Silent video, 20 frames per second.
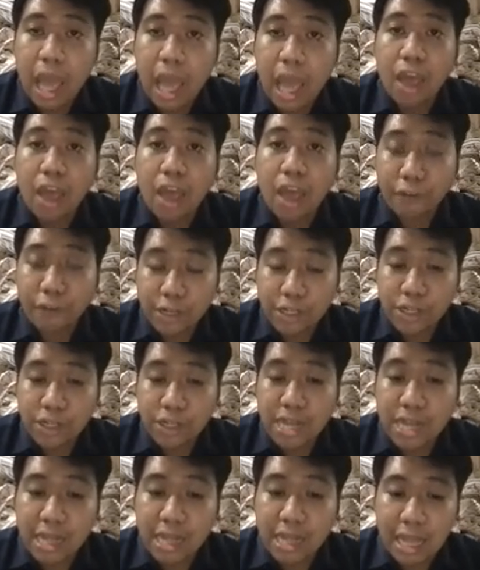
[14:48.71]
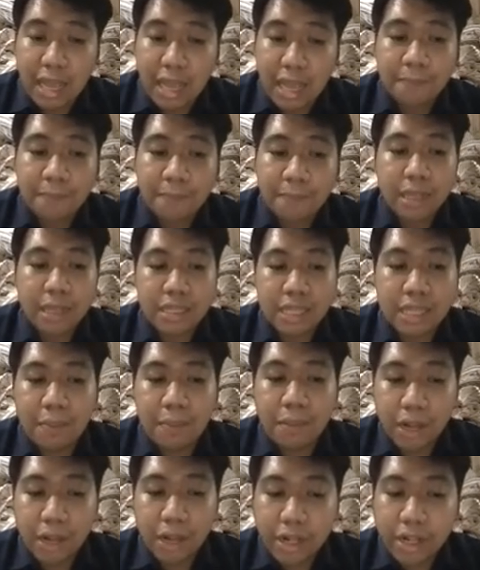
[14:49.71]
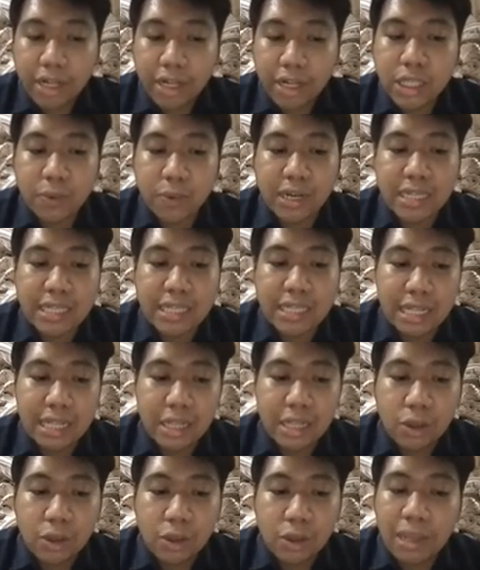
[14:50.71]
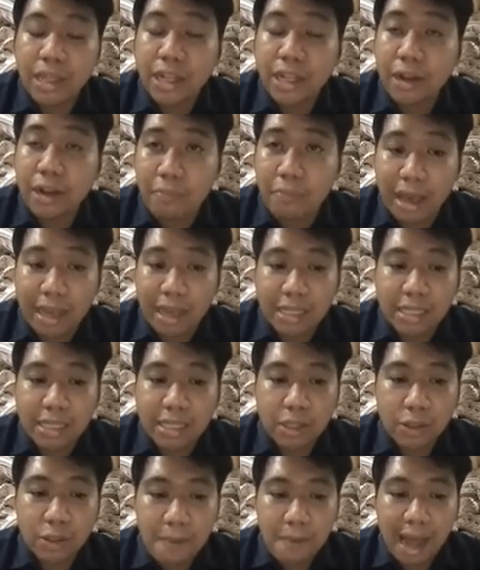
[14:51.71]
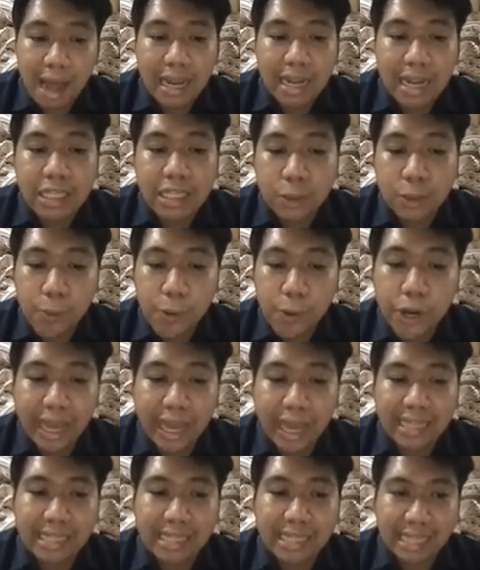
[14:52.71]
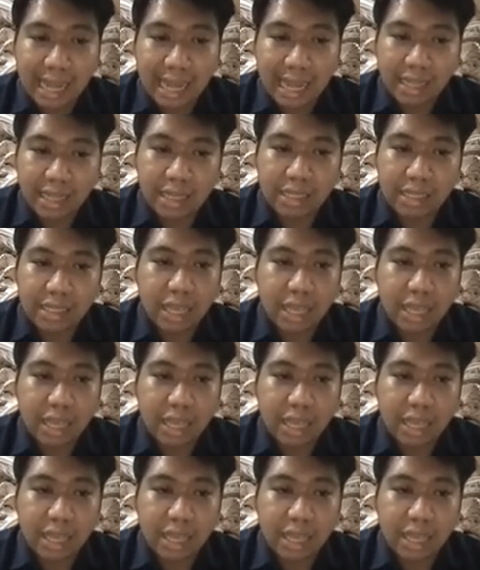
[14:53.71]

Fortunately, some learners were still doing their best to balance work and studies.